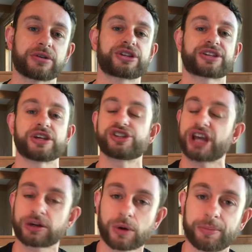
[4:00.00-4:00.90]
just in
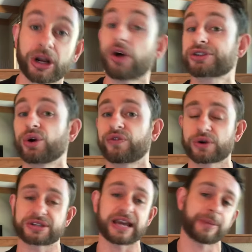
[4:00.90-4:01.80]
general, but also for
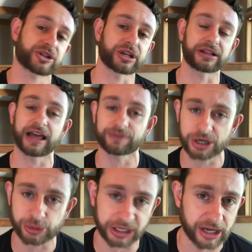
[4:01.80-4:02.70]
establishing
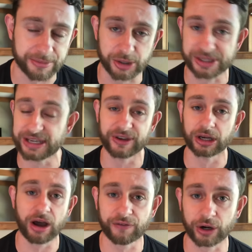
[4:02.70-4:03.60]
leverage when it comes to receiving an
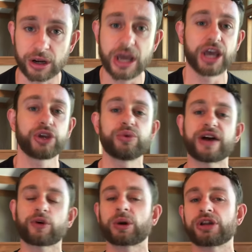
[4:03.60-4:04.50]
offer. You
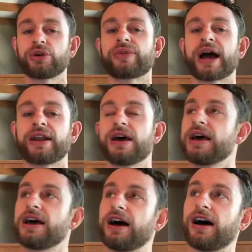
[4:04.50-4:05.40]
never want to do that
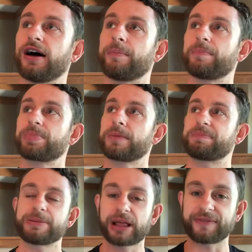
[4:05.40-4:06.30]
um,
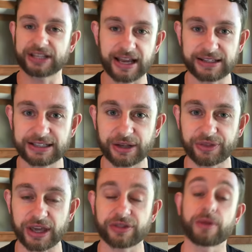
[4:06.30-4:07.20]
people have a tendency to
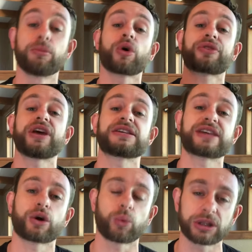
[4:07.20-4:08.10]
think the more things they
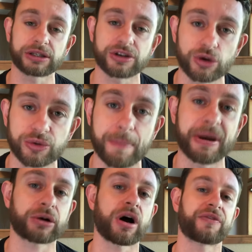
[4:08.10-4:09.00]
are willing to do, the
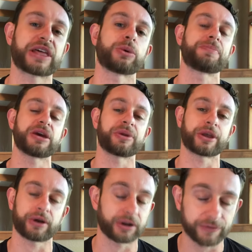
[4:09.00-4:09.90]
better off they will be when
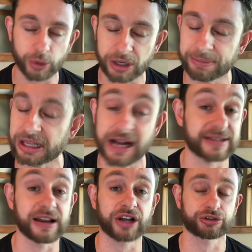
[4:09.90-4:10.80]
they're interviewing, but that is
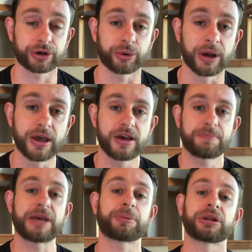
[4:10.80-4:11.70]
not true.
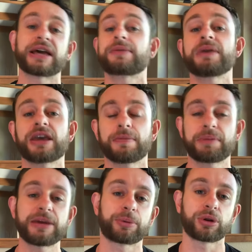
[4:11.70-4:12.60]
People like me,
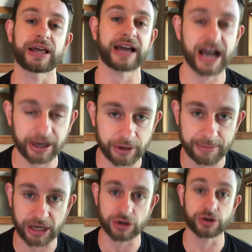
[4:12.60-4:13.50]
people like hiring
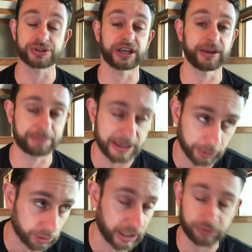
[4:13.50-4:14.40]
managers,
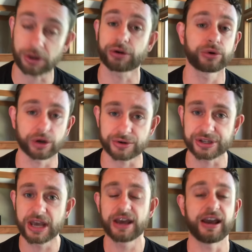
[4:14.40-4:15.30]
people like recruiters,
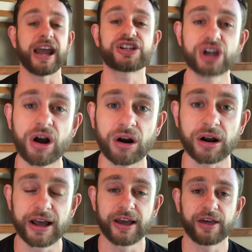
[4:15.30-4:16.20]
HR,
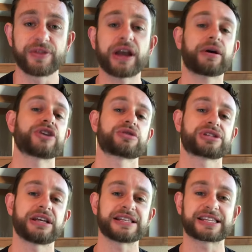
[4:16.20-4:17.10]
they're
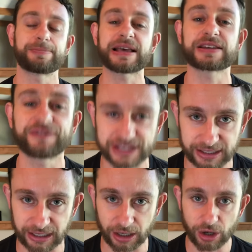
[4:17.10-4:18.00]
interested in
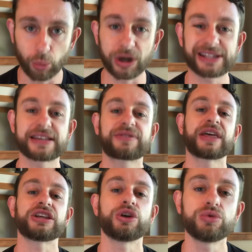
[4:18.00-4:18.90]
specificity. What is it
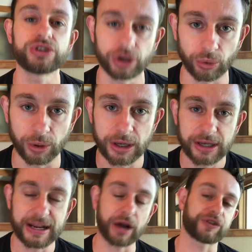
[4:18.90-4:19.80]
that you do?
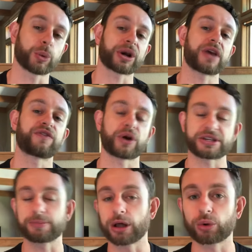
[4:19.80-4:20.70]
Now, if you're working for a
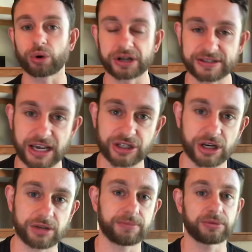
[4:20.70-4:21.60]
small
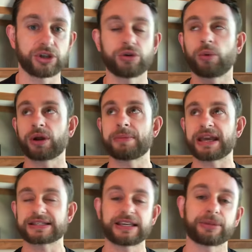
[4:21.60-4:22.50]
organization, you don't want to make
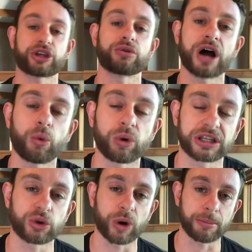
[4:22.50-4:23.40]
it seem like you're not
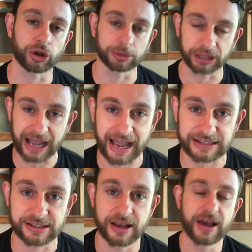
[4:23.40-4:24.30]
willing to wear multiple
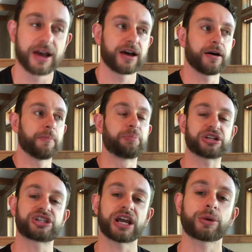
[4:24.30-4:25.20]
hats, but
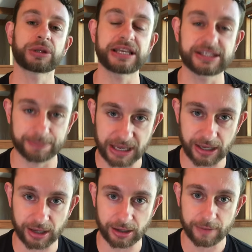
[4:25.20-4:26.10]
generally
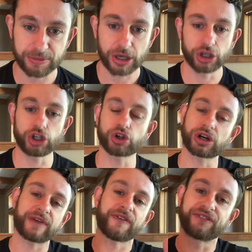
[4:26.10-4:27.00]
speaking, you should
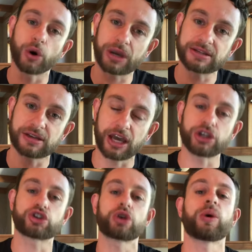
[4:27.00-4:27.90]
have a focus and
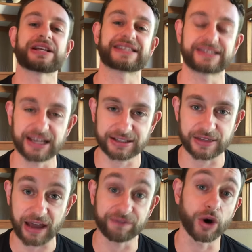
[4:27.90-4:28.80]
you should want to stick to
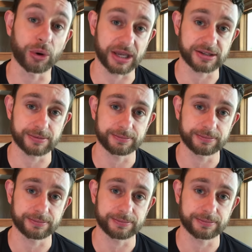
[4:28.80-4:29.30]
that focus.